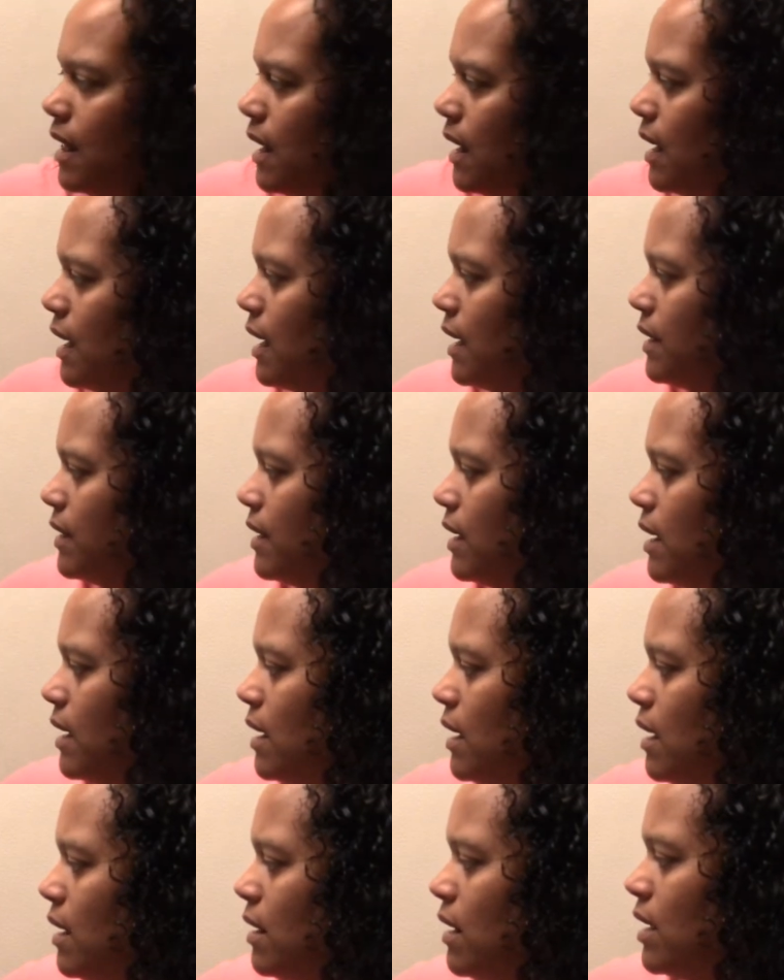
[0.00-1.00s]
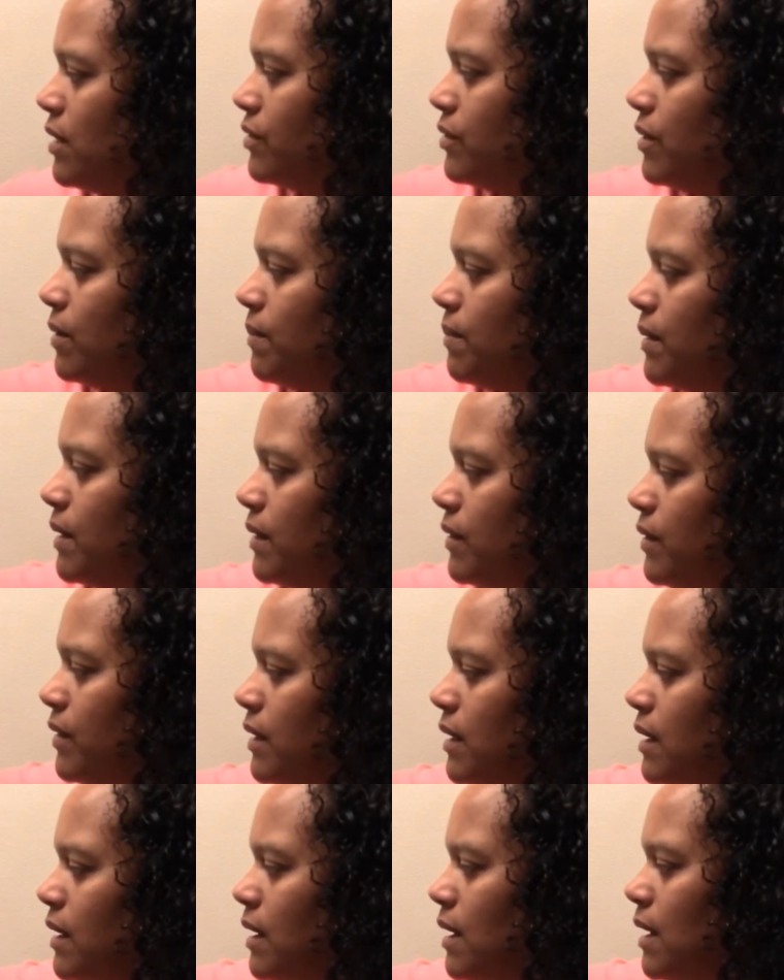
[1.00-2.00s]
And I'll also put
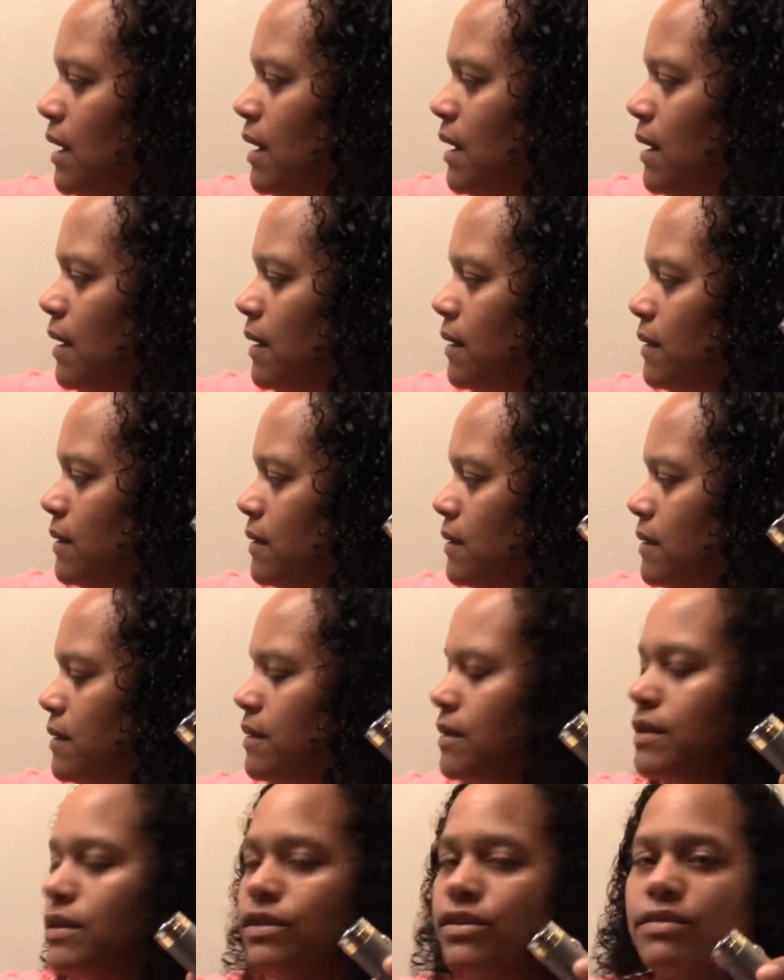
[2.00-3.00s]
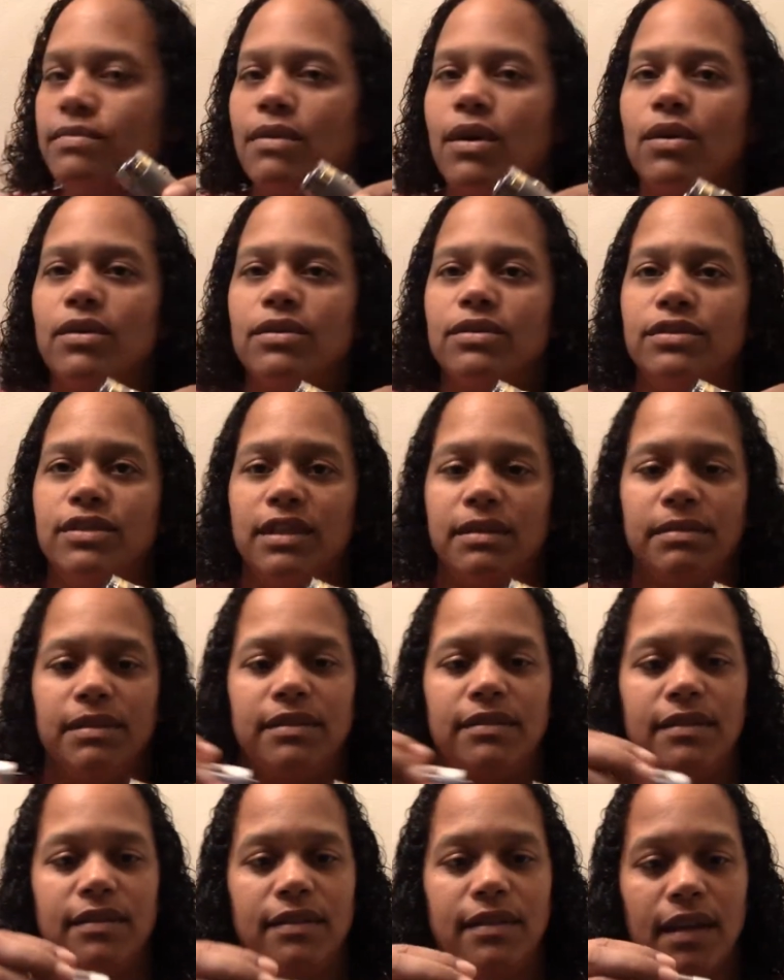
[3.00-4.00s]
the Smoke
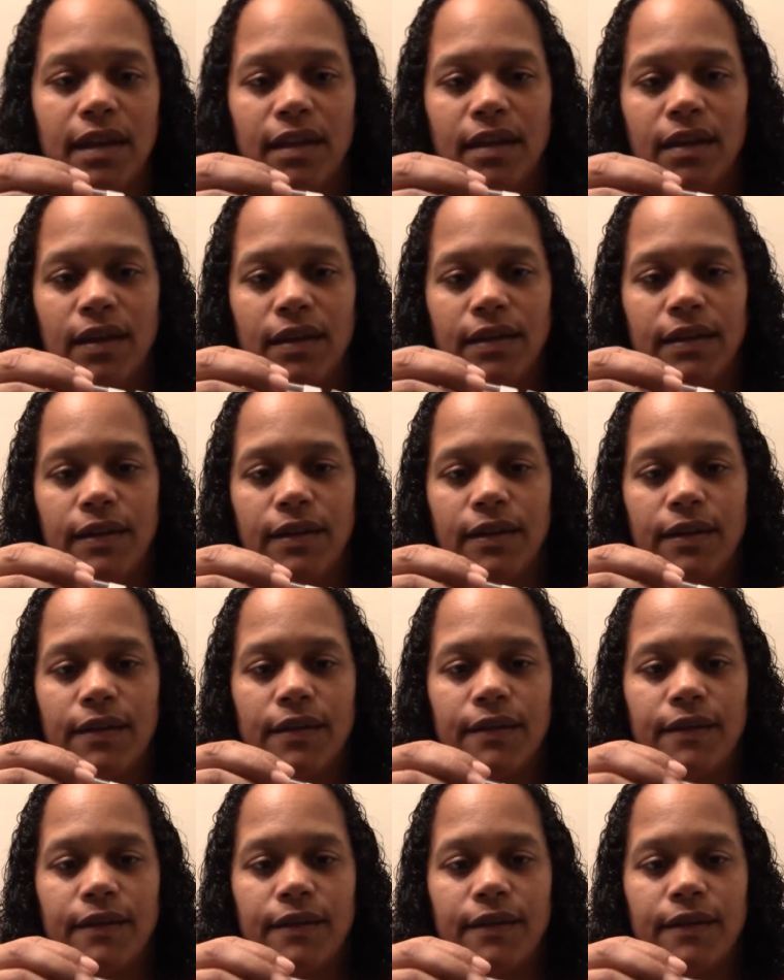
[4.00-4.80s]
GBC tank on here,